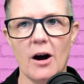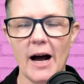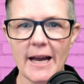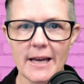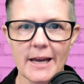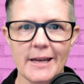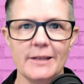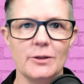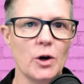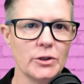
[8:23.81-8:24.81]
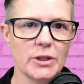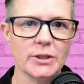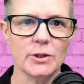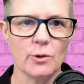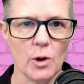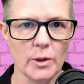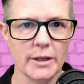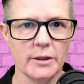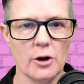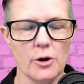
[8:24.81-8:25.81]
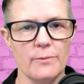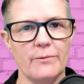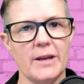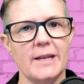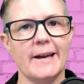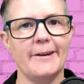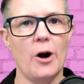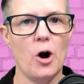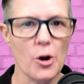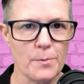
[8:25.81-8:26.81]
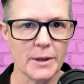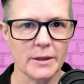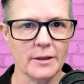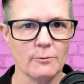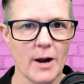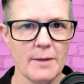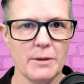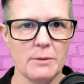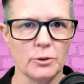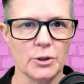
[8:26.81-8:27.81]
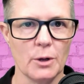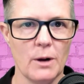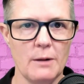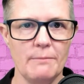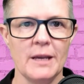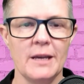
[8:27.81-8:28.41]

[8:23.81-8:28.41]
i.e., not just scrolling the home feed and hoping that the right people show up,